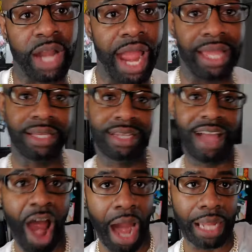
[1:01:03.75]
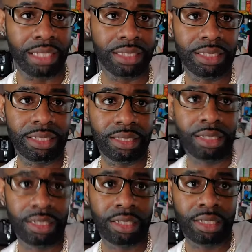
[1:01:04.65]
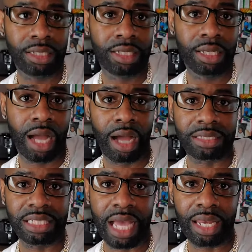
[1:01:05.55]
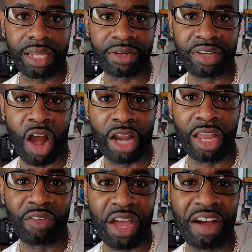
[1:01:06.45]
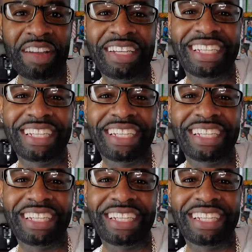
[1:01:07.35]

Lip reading: All right. All right. I'll see y'all later. All right. Love y'all.